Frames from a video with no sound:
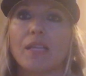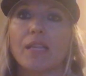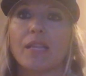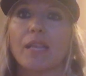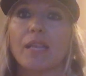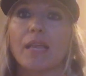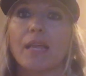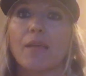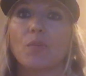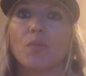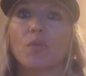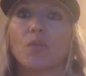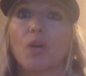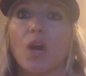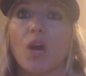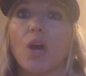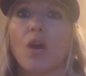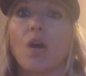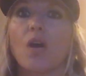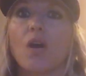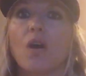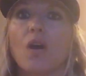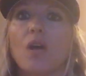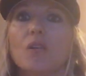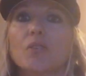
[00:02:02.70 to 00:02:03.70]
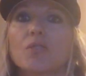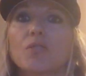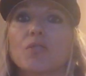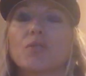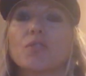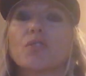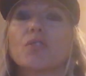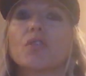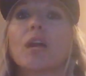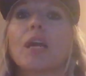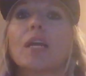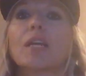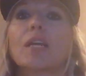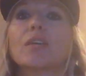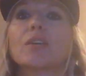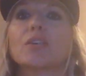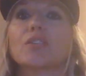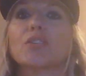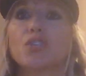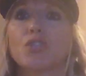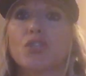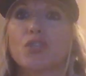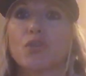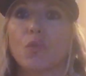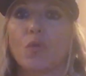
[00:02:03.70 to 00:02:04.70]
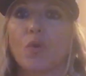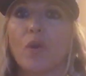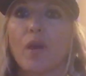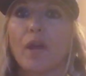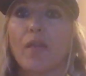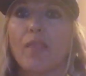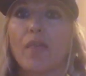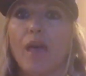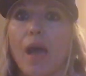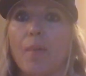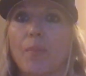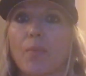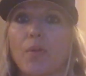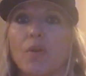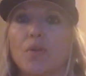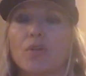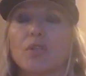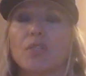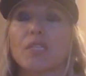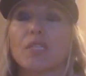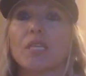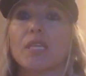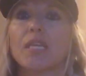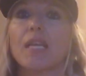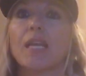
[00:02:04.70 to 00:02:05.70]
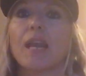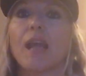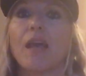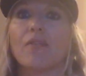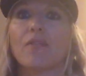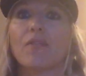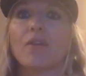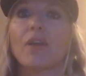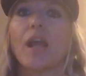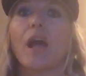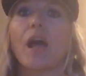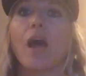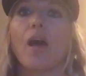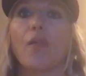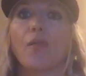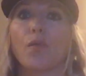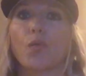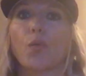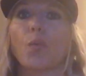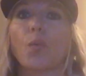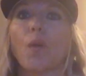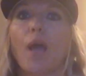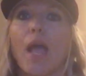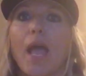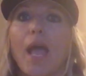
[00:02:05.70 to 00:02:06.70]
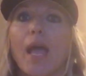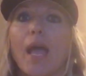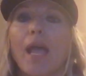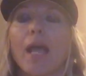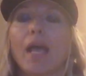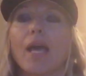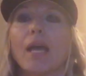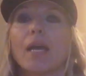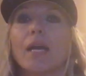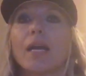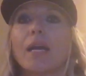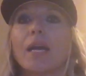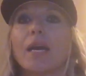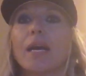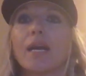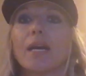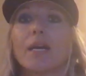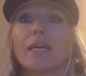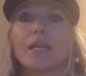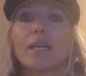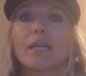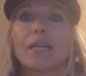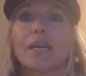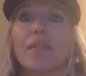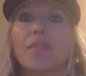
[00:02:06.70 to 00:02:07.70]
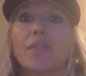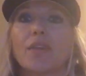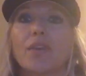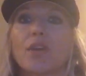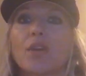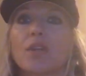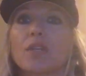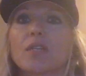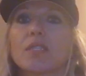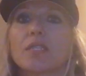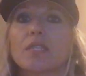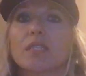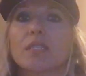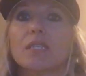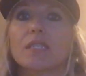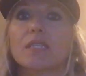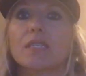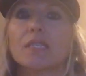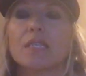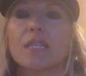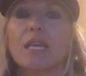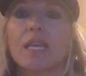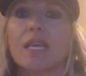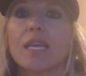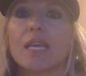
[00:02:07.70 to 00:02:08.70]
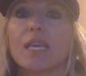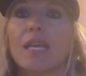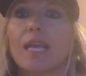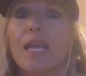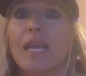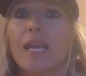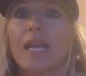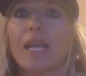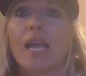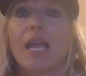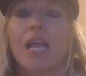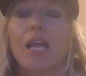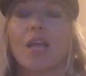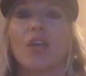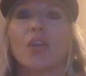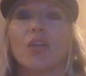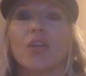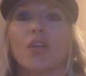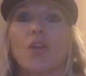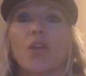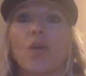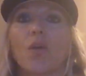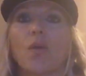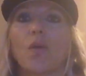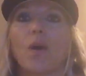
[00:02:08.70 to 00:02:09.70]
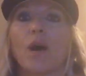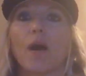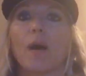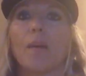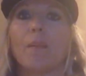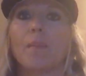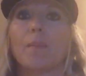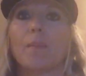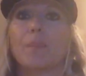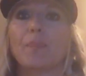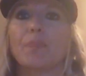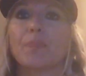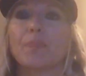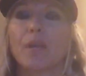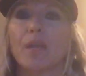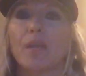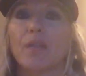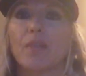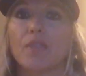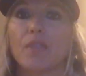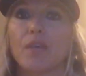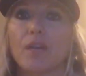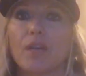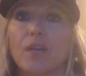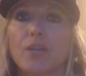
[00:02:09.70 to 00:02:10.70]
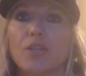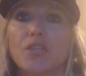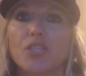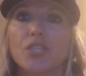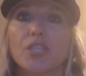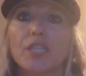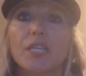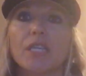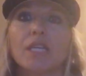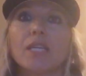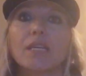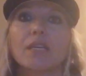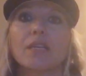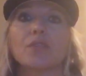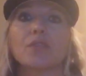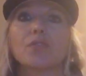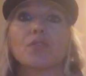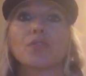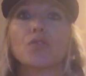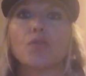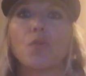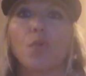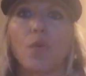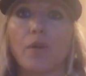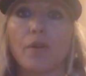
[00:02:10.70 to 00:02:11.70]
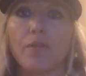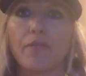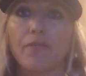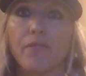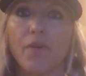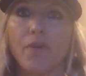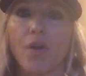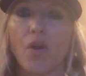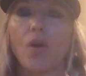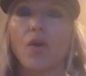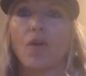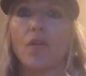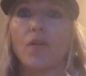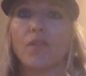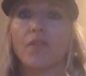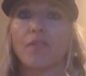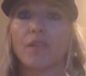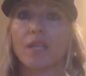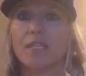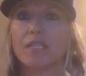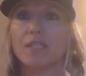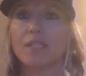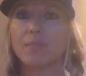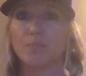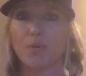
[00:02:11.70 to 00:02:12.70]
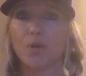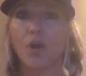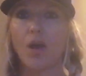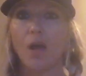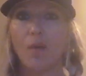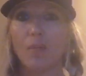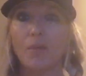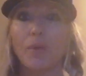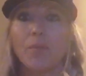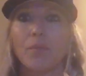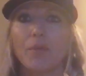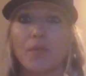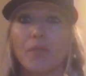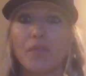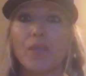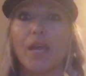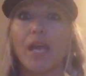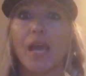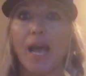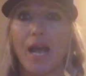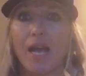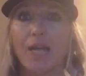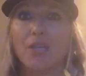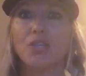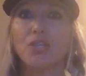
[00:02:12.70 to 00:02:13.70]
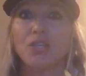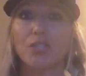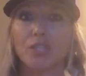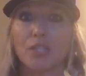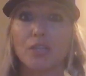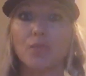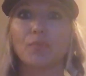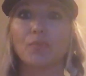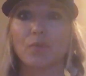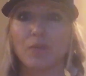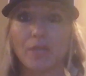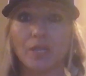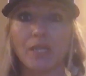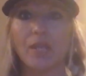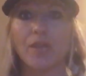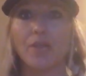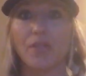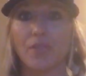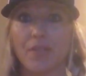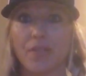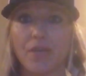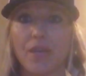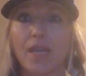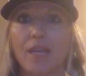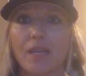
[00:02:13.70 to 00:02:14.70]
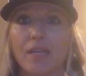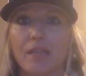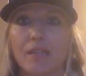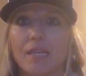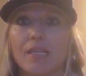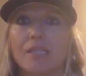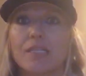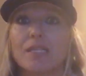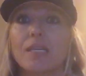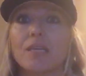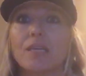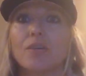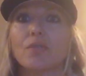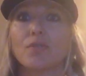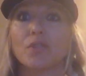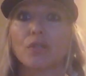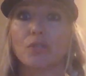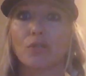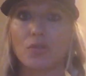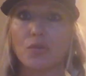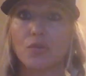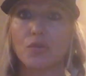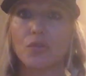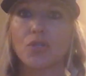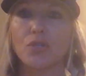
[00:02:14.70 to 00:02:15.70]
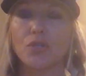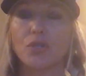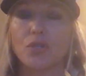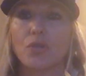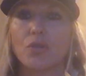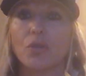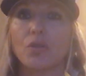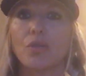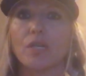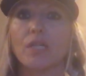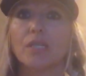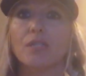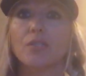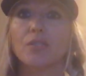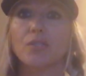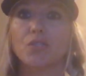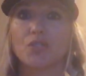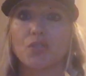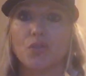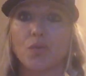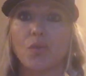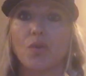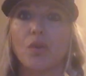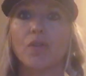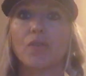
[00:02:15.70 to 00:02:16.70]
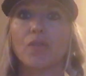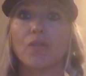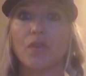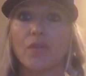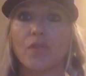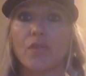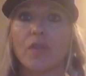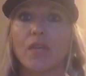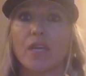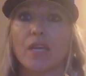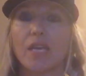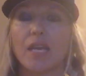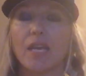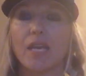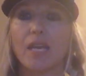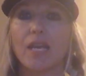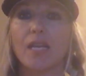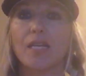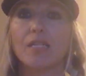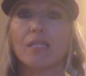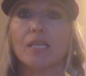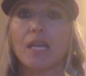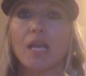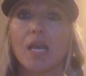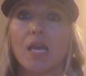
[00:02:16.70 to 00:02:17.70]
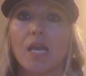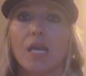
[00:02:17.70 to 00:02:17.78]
then they will not also try to destroy that person in every other way. Again, the narcissist thinking, their cheating is your fault. That's probably what they actually really think. That's how delusional and distorted their thinking is.